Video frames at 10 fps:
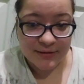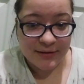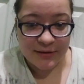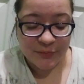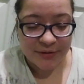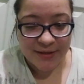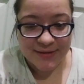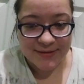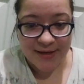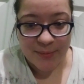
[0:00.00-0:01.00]

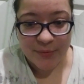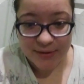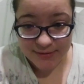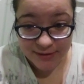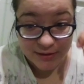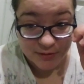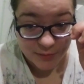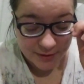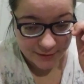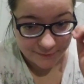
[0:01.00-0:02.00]
Realize the happiness that you
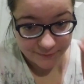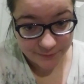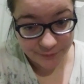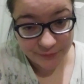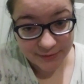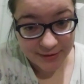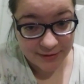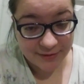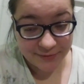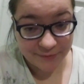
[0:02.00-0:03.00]
do have.
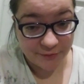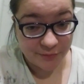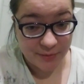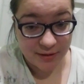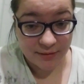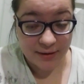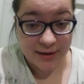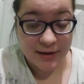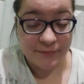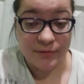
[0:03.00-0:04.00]
Like, for me, I
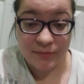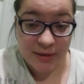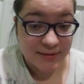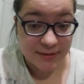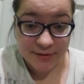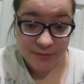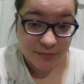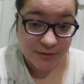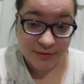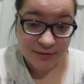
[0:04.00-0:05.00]
have an amazing
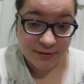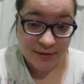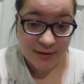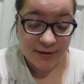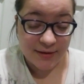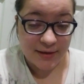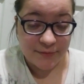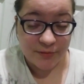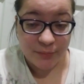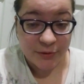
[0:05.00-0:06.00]
husband, and I
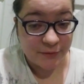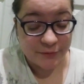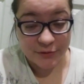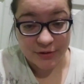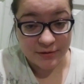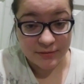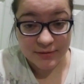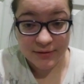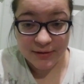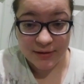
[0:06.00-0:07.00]
have a beautiful child.
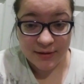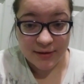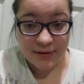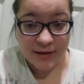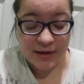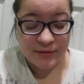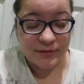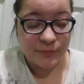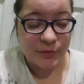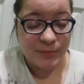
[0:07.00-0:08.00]
And
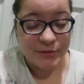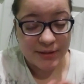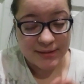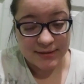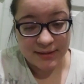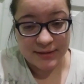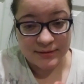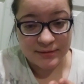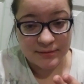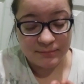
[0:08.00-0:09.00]
what I'm trying to say
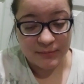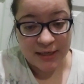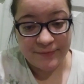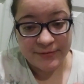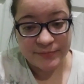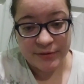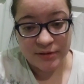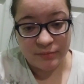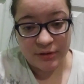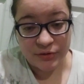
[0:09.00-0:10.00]
is life is meant
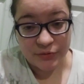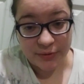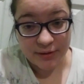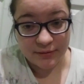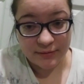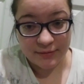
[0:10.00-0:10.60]
to be enjoyed.